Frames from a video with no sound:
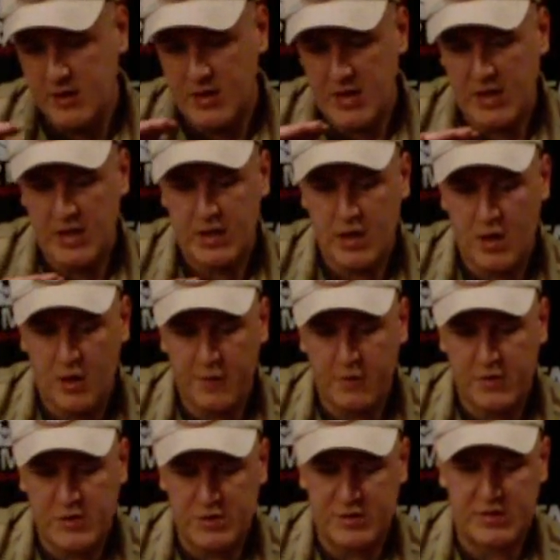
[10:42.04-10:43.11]
The
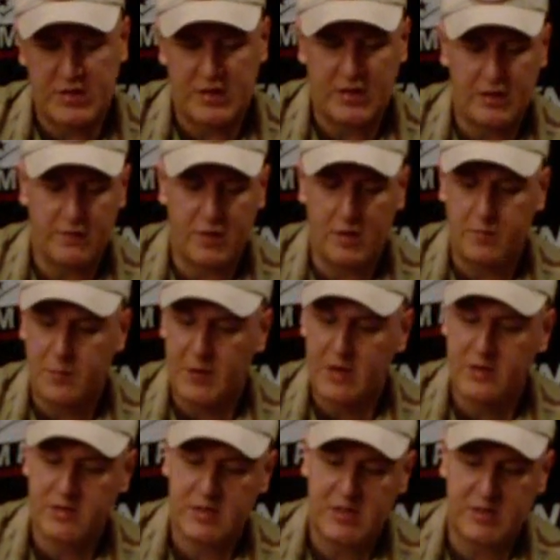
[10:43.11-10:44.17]
other interesting thing they've done,
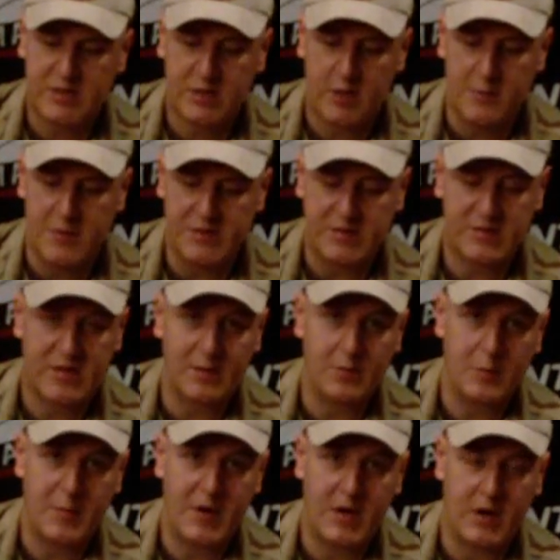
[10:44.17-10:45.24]
because the scope is a
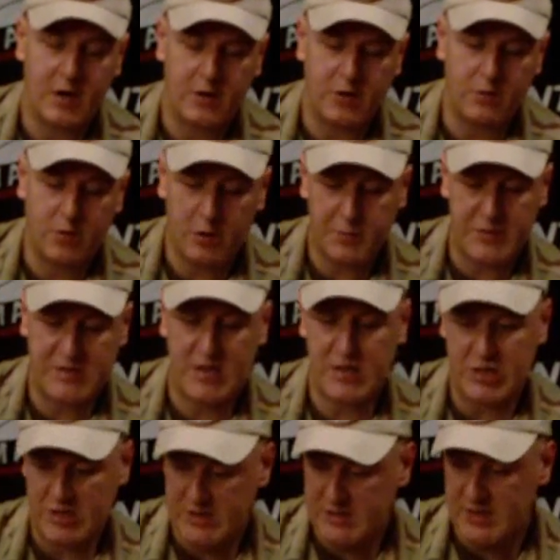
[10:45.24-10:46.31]
separate part, you could
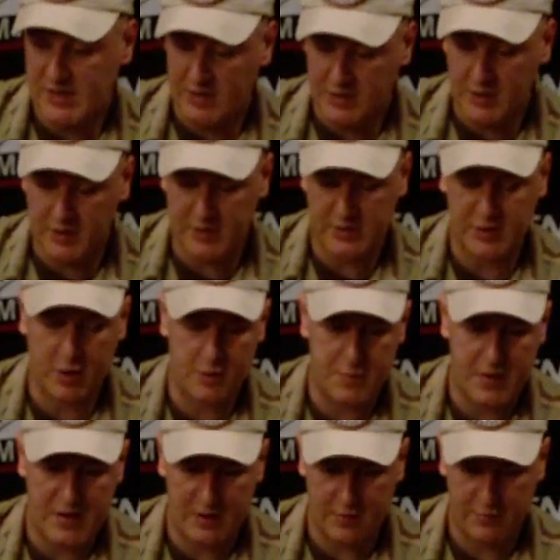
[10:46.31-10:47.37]
potentially stick another
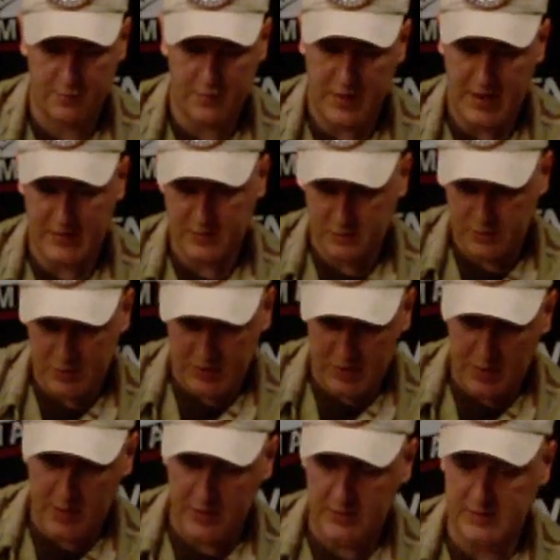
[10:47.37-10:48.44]
scope in through there. As long as you have
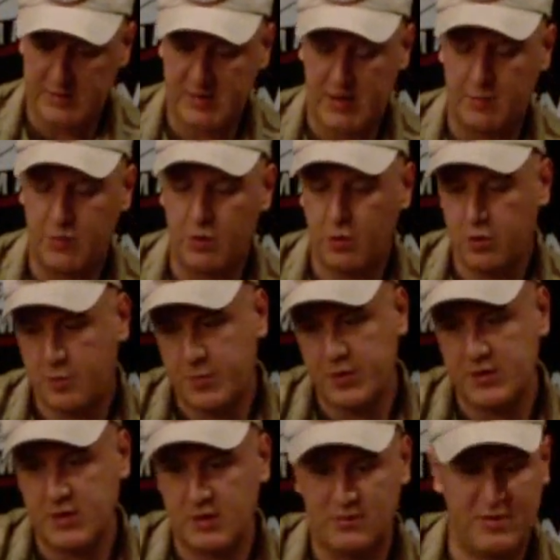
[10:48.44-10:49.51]
the height the same, you could
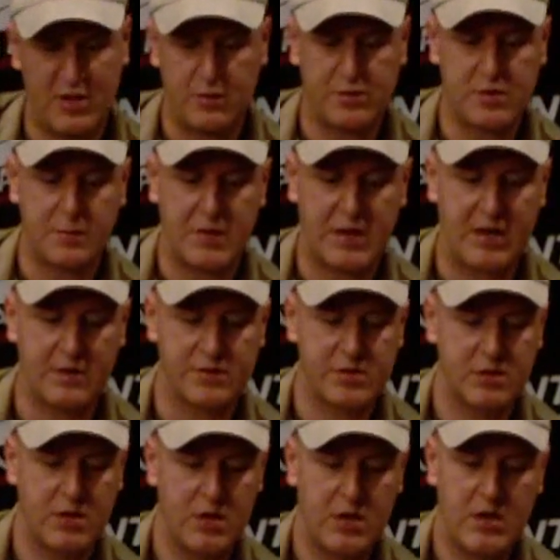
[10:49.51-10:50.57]
put something else
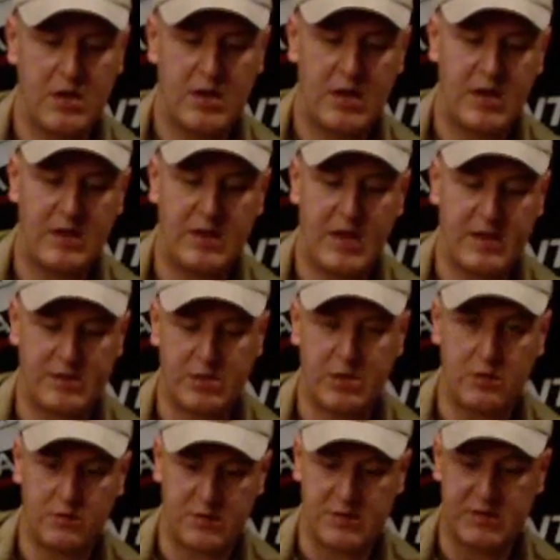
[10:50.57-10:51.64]
in there to
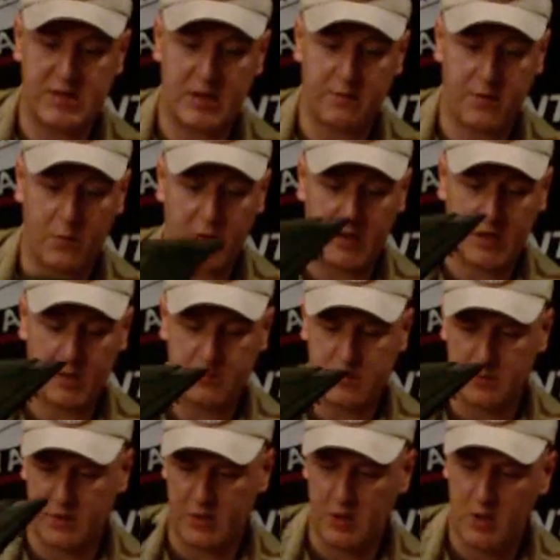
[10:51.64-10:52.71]
use instead of the one it
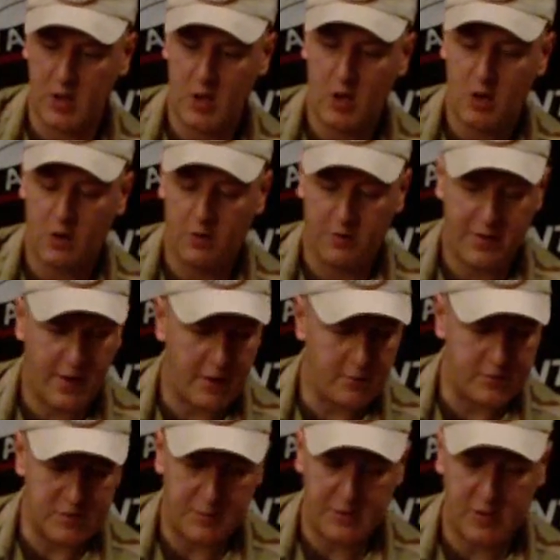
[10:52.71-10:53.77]
comes with.
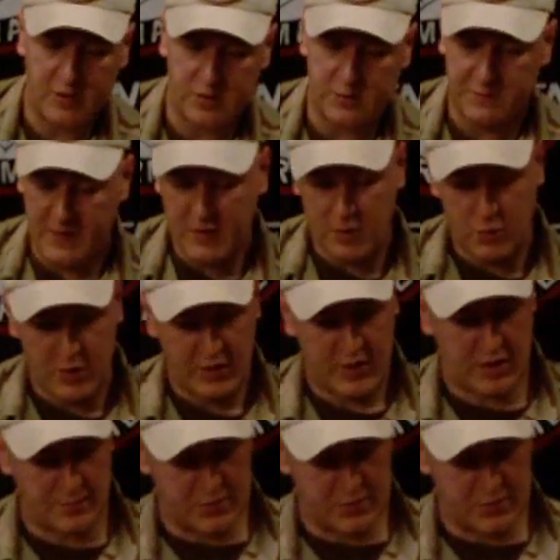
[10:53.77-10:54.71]
Although, to be honest, we found the one it